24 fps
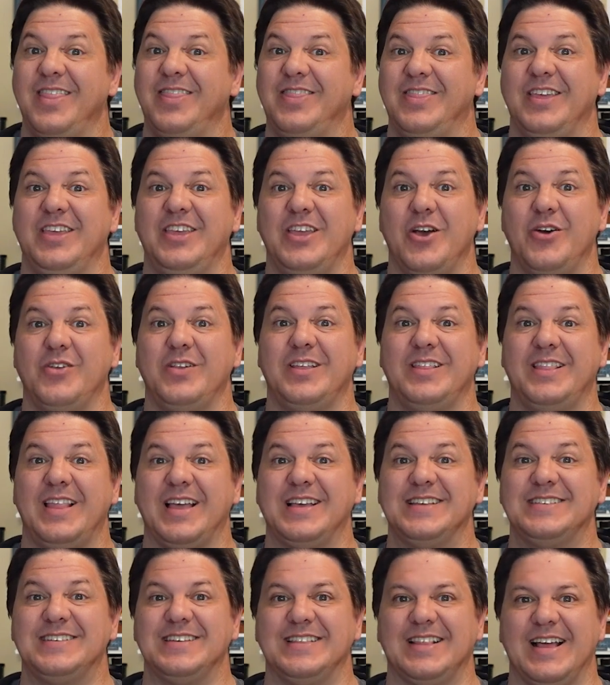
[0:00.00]
The Yoda
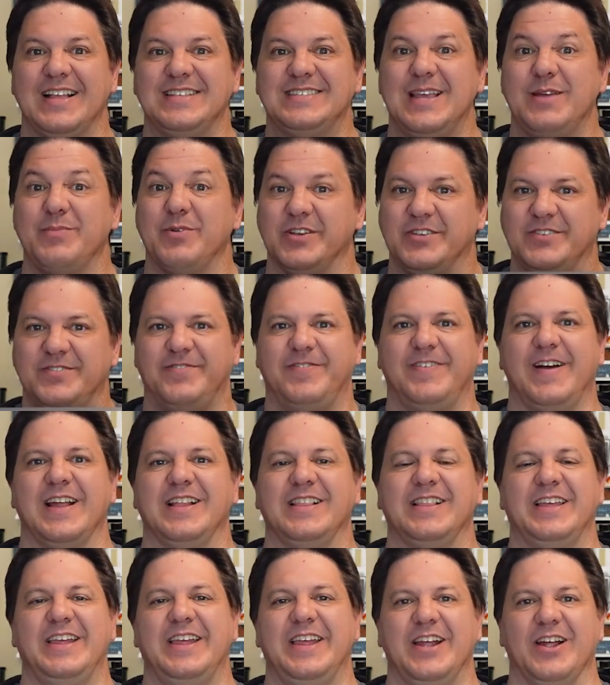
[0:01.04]
Legacy lightsaber is
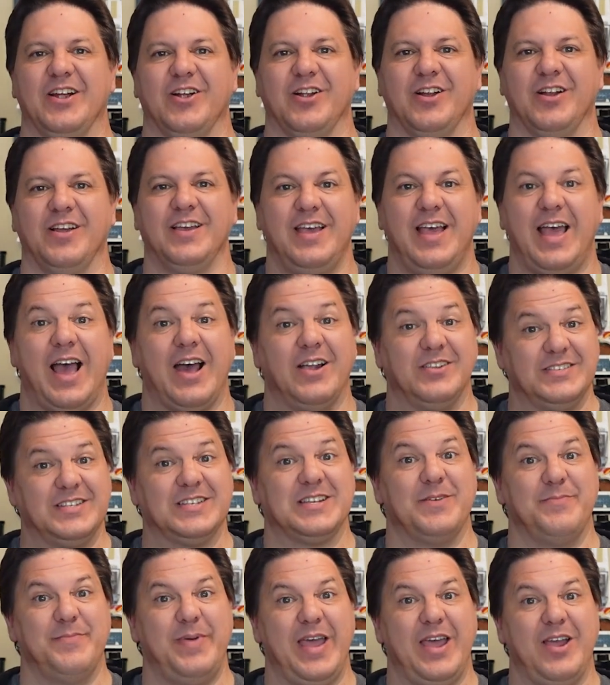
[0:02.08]
finally here. How does it
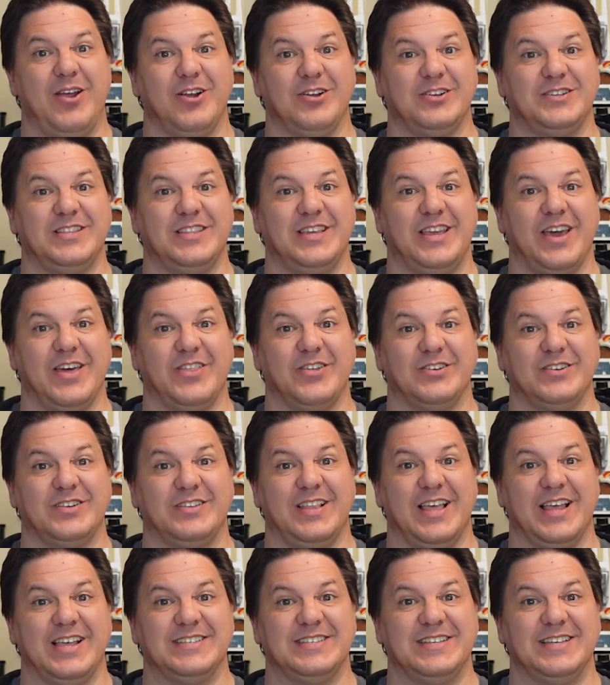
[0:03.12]
compare to the other
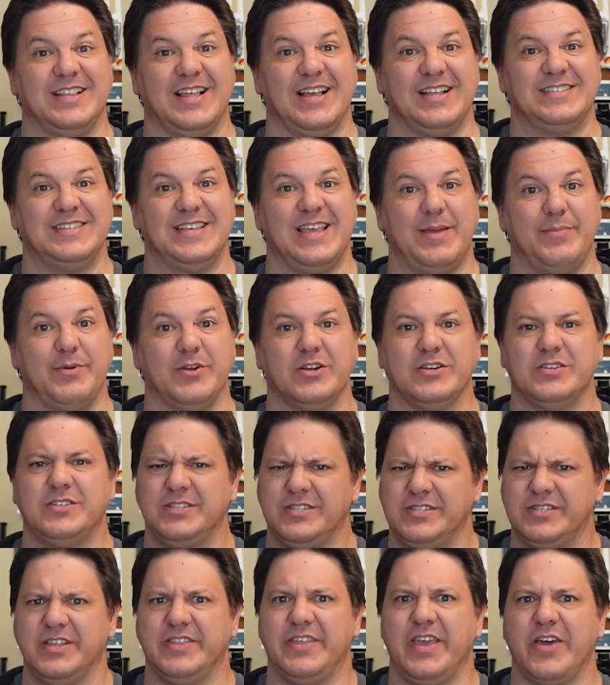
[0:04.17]
Legacy
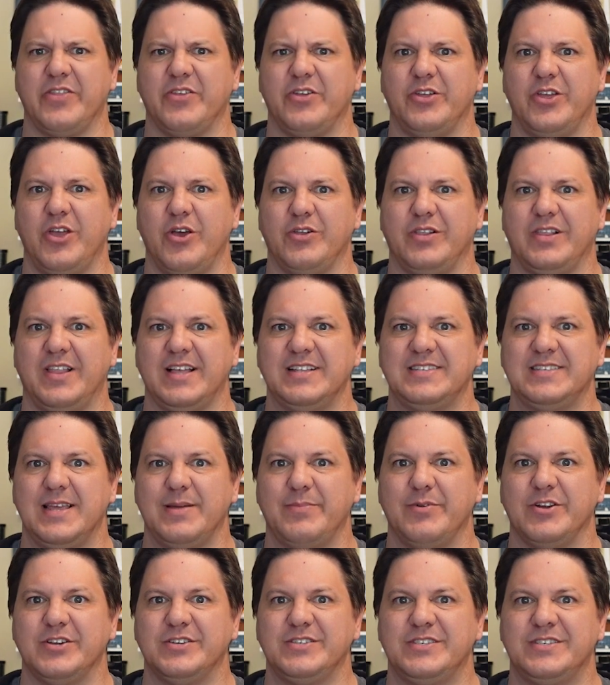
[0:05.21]
lightsabers? To the other Yoda
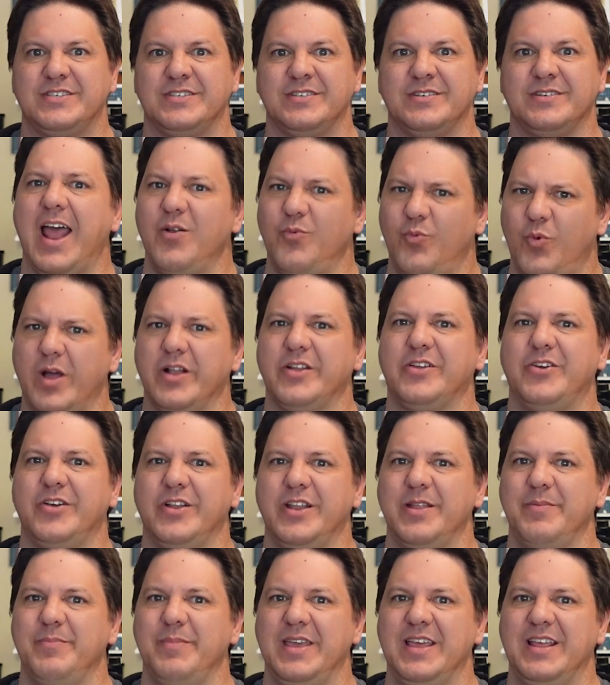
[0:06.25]
lightsabers? And what could
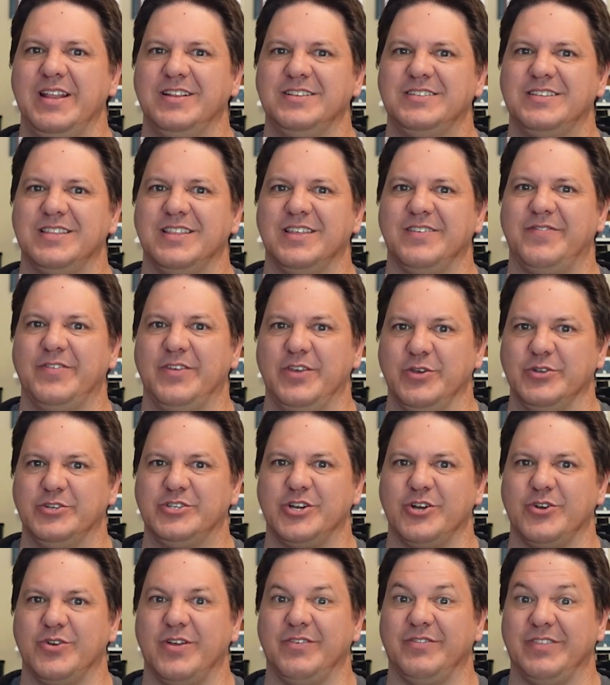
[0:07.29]
it mean to the
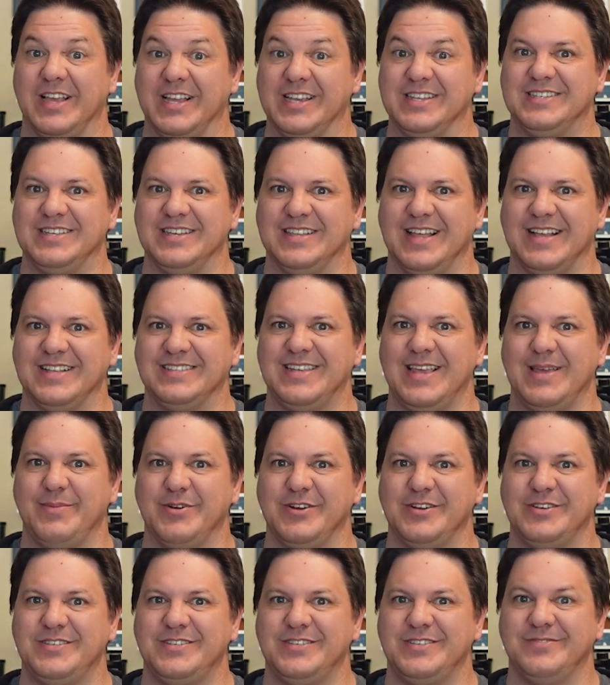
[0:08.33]
future of Legacy
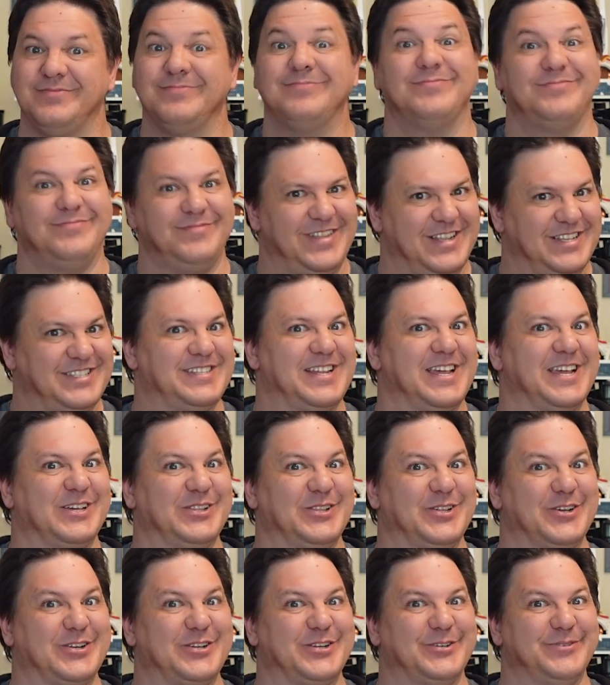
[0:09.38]
lightsabers? Let's take a
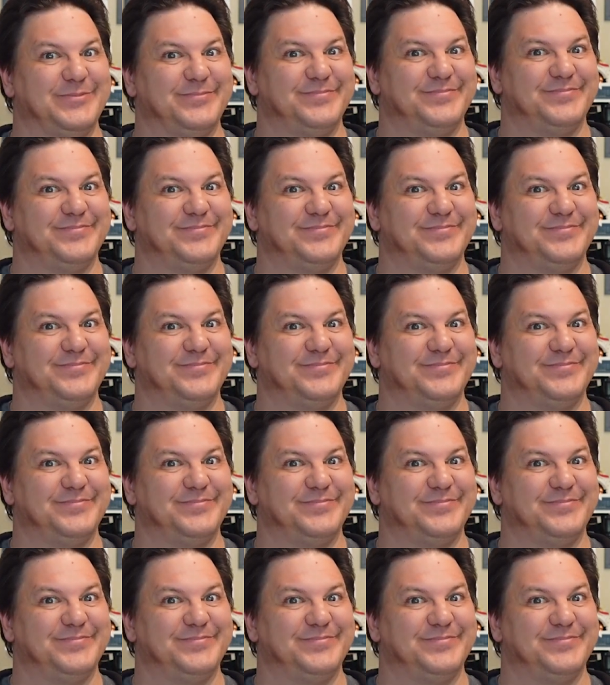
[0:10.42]
look.